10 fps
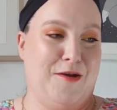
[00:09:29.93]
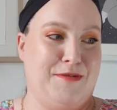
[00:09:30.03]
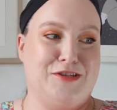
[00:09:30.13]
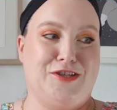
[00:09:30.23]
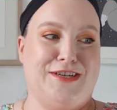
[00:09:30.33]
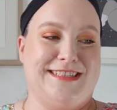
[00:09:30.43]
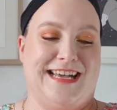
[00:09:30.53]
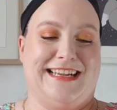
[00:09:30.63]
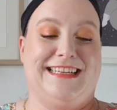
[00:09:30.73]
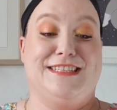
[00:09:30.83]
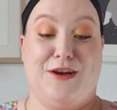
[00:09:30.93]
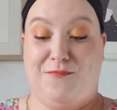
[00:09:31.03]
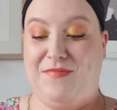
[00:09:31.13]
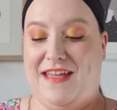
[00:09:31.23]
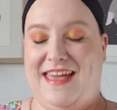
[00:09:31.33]
I'm not sure exactly. So
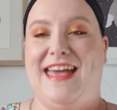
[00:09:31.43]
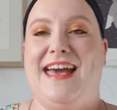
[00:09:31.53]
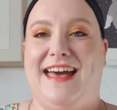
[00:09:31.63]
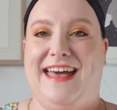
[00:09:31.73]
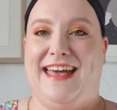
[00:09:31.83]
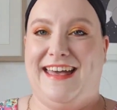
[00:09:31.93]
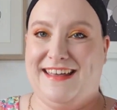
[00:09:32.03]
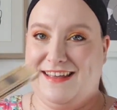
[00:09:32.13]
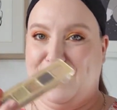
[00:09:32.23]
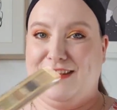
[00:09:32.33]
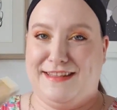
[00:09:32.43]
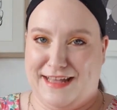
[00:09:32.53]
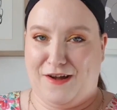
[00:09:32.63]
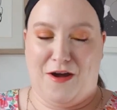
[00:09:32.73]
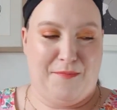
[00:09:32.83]
I think
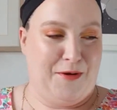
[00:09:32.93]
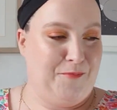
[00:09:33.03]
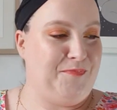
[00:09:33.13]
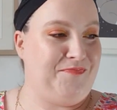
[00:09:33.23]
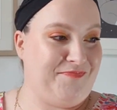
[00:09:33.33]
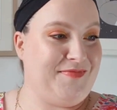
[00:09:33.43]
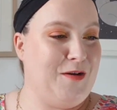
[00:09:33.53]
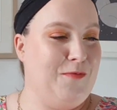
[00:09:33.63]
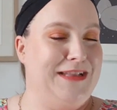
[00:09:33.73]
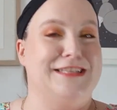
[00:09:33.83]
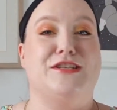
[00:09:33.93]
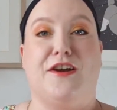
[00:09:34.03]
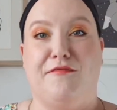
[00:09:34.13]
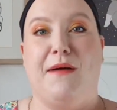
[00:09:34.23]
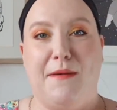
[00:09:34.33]
that combo will
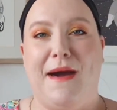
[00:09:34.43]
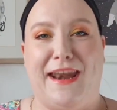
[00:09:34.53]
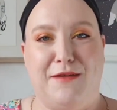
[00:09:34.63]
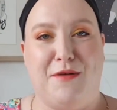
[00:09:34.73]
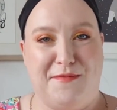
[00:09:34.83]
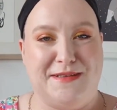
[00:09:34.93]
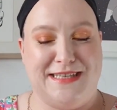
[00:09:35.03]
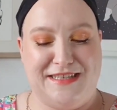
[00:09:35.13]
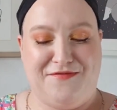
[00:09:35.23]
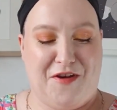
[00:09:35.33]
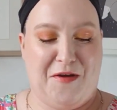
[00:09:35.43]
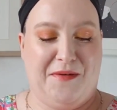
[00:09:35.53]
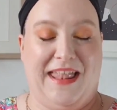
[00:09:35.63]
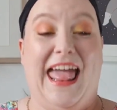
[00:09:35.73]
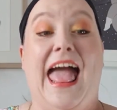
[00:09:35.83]
serve my panning purposes very
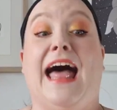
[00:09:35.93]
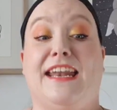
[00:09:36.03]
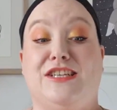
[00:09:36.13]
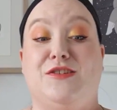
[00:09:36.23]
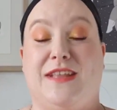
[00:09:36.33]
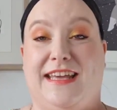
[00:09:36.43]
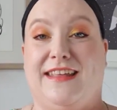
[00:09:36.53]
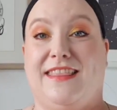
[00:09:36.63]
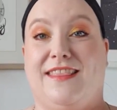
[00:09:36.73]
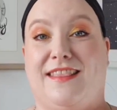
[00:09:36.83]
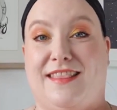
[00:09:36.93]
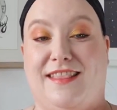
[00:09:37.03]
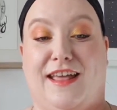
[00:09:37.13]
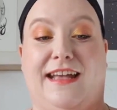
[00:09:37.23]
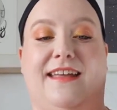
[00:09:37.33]
well. And I do think
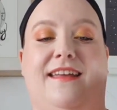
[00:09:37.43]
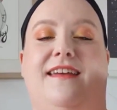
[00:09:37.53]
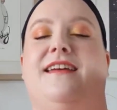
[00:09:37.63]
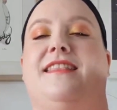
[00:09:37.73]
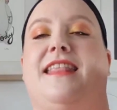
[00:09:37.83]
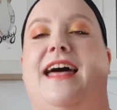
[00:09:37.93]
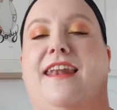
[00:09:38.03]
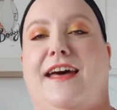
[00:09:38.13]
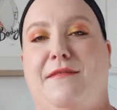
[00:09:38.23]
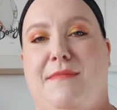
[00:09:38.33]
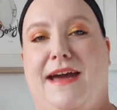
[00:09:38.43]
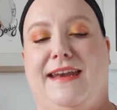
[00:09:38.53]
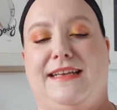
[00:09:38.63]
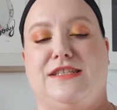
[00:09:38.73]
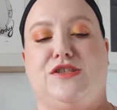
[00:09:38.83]
like that light matte
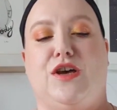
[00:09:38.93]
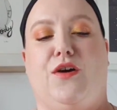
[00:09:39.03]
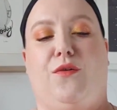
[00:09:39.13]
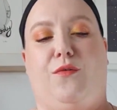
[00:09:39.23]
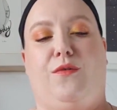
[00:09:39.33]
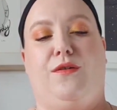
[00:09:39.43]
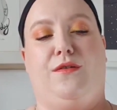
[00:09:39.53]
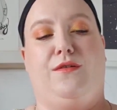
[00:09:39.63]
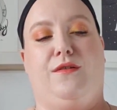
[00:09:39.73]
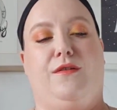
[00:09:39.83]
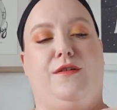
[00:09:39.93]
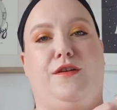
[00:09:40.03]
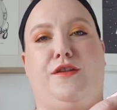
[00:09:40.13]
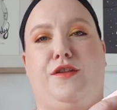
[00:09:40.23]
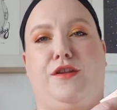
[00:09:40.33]
is so
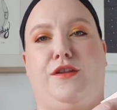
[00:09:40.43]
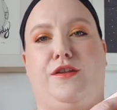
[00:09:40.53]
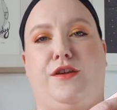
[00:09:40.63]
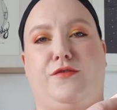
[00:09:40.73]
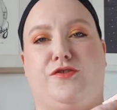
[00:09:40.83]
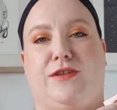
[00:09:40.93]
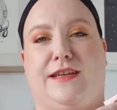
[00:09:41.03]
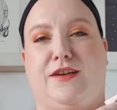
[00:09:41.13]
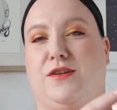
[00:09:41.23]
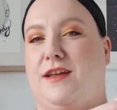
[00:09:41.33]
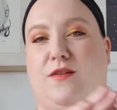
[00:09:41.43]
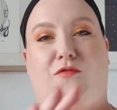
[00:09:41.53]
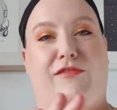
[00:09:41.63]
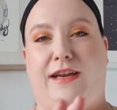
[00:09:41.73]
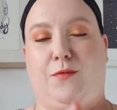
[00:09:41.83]
neutral. It could like
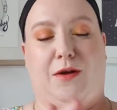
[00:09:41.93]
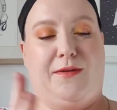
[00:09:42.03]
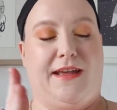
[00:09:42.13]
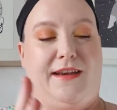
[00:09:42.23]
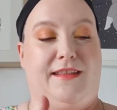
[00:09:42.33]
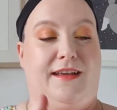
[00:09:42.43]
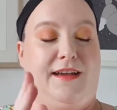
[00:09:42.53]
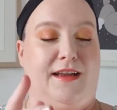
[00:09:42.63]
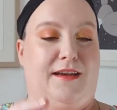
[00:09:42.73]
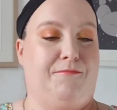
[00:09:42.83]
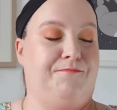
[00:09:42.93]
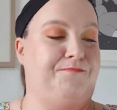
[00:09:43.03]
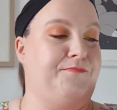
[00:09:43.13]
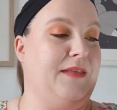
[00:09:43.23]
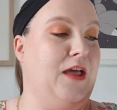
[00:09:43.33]
really work with anything, and
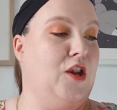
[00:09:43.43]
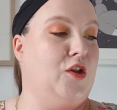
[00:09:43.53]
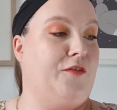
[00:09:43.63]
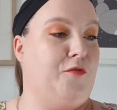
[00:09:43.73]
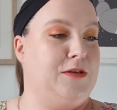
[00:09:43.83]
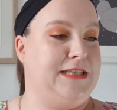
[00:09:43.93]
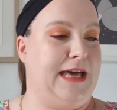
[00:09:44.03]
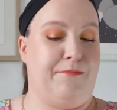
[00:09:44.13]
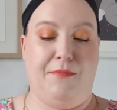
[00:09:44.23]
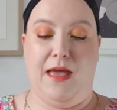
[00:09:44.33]
looking forward to that.